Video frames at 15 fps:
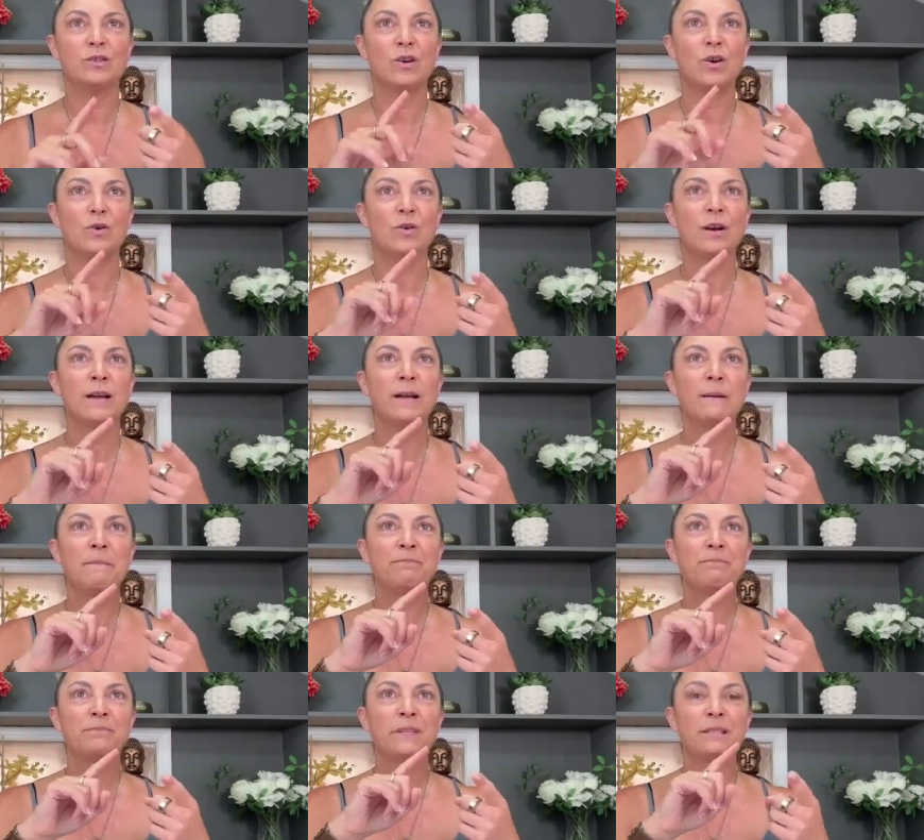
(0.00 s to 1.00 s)
So
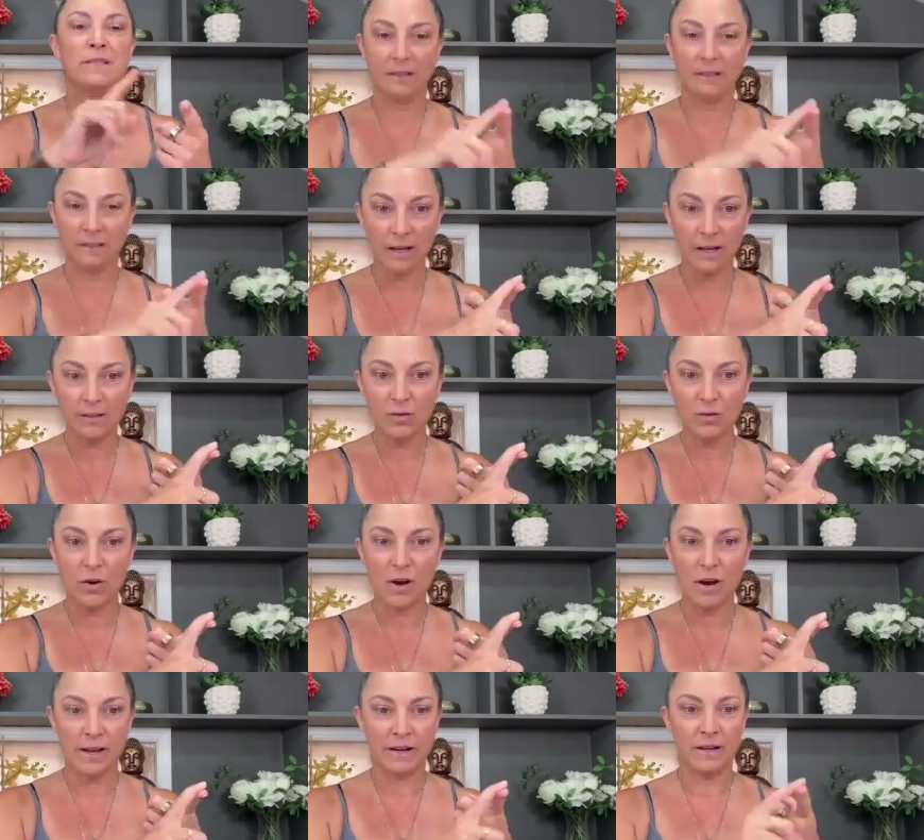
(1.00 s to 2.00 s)
TikTok is
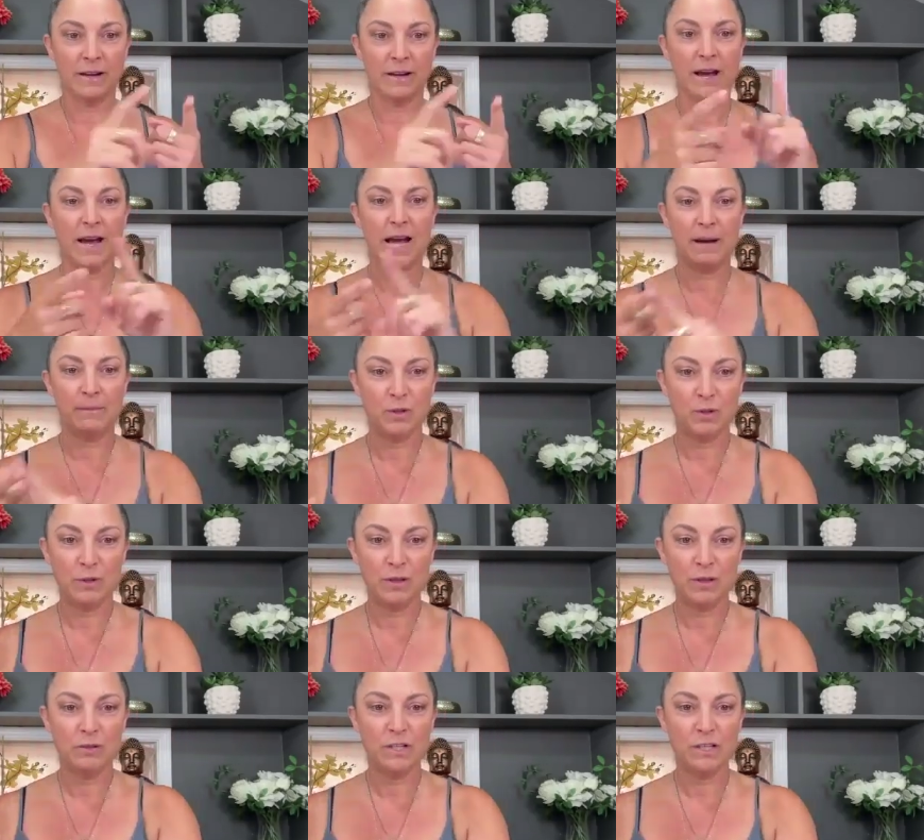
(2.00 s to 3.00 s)
gone. I'm
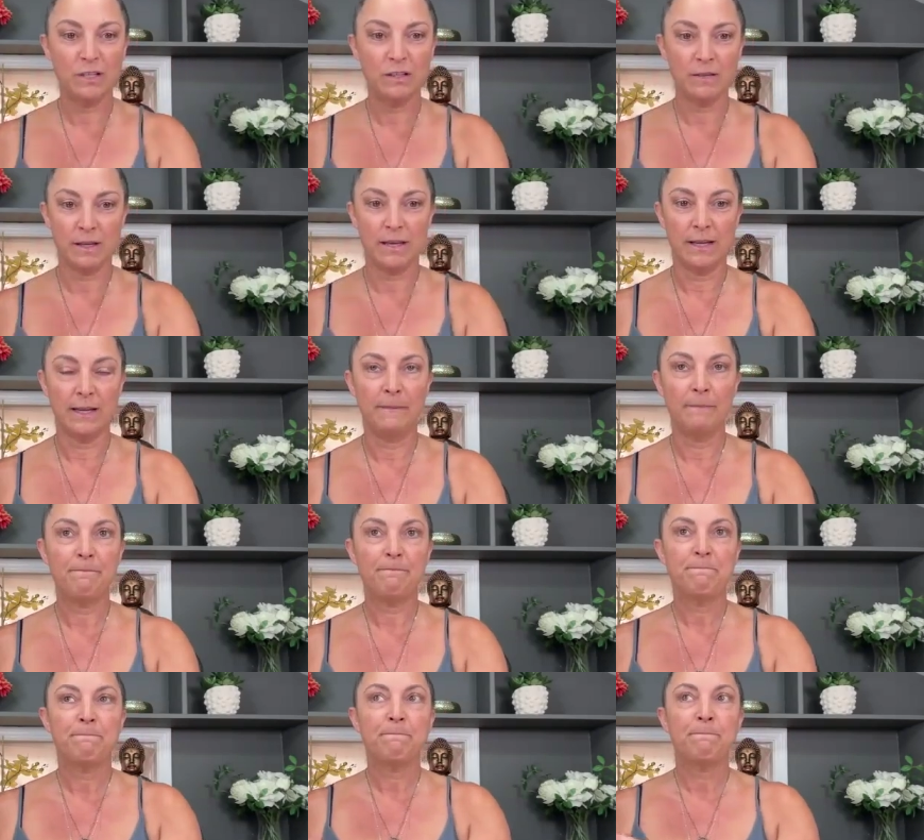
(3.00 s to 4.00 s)
doing UGC.
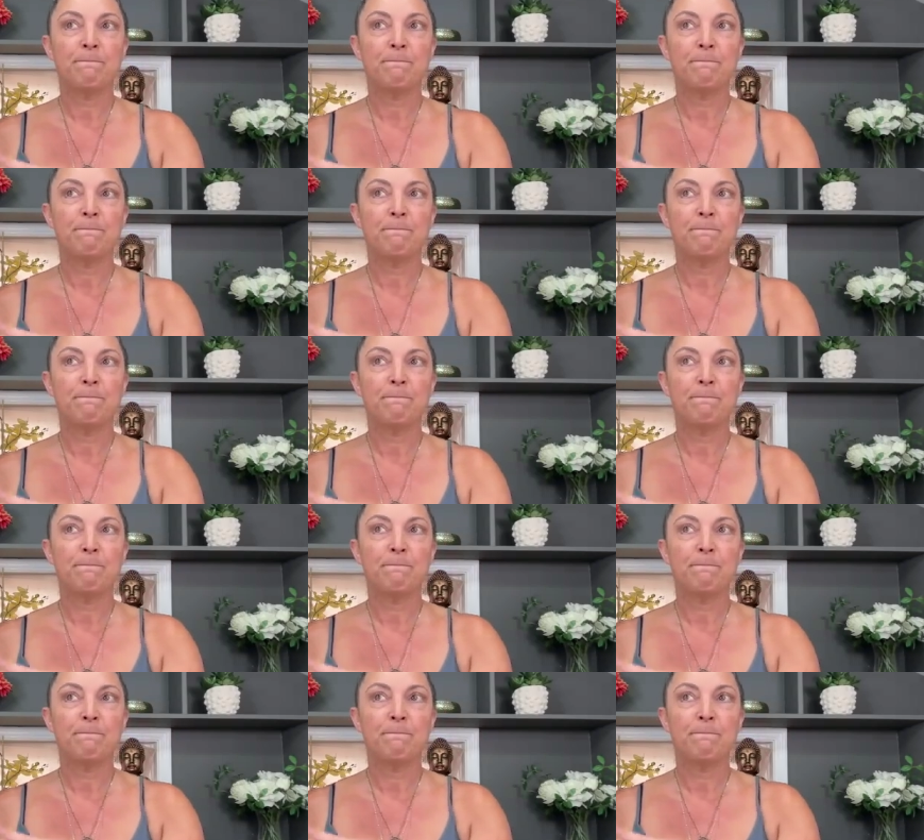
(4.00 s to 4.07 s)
